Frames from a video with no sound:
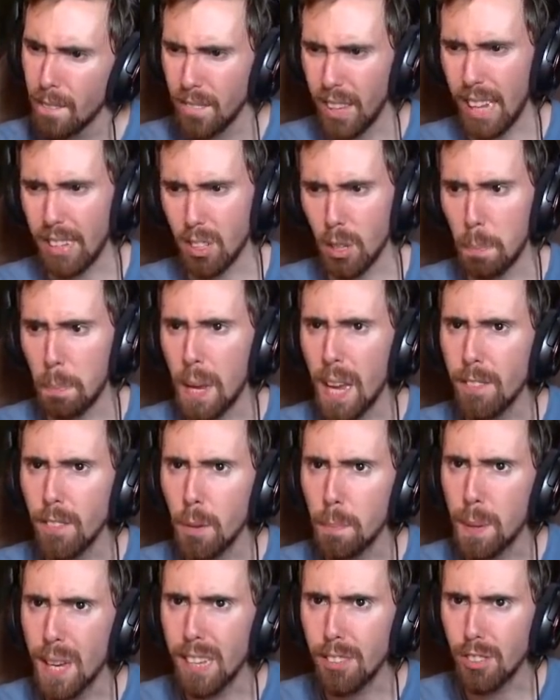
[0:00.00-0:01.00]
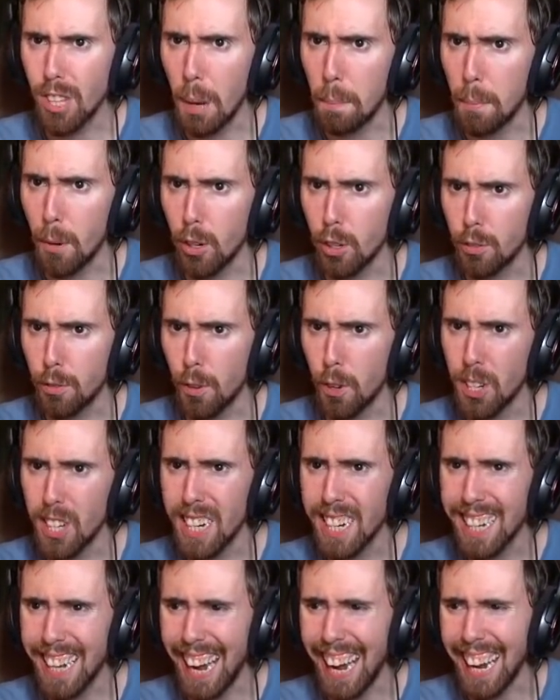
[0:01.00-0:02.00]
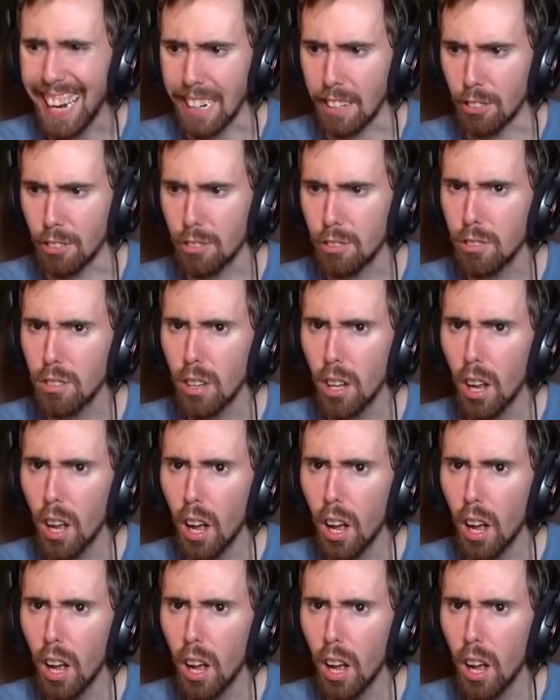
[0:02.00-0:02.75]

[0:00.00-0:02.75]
That's a PvP set boots for DKs.